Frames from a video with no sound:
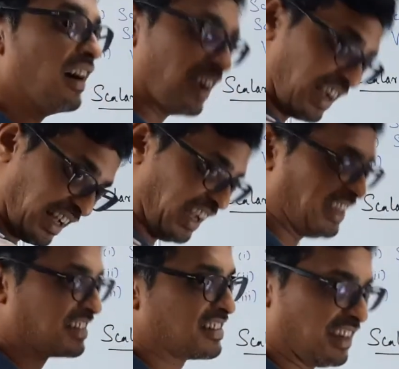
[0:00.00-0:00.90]

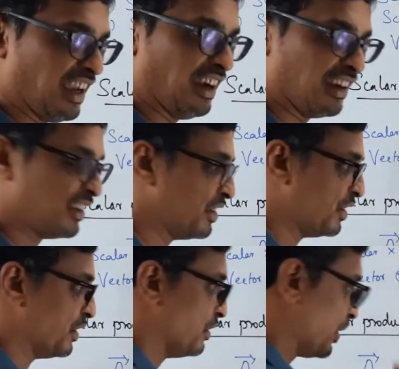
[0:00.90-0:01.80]
Against, yeah.
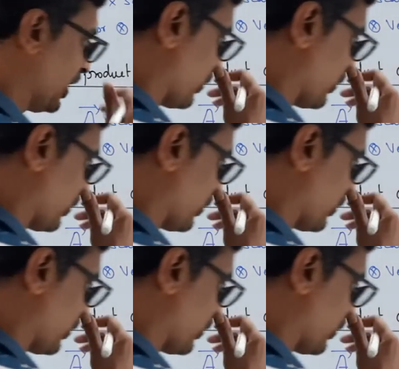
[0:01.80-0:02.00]
Okay, so